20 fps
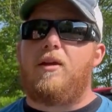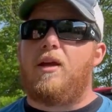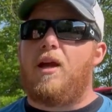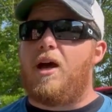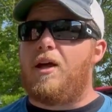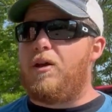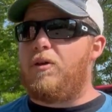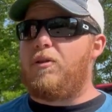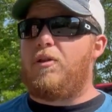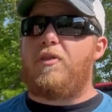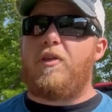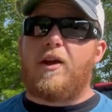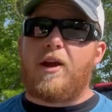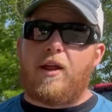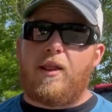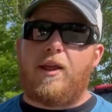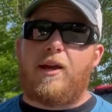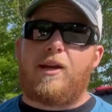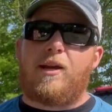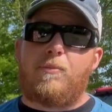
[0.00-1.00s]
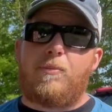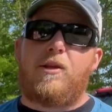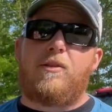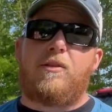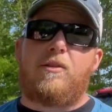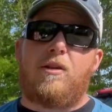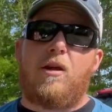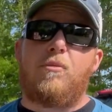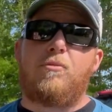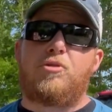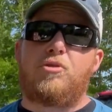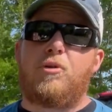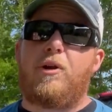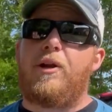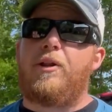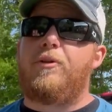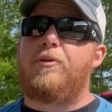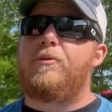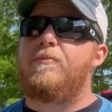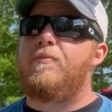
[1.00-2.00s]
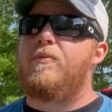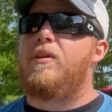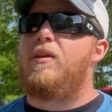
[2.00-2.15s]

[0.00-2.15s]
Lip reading: Another thing I like about the dump trailer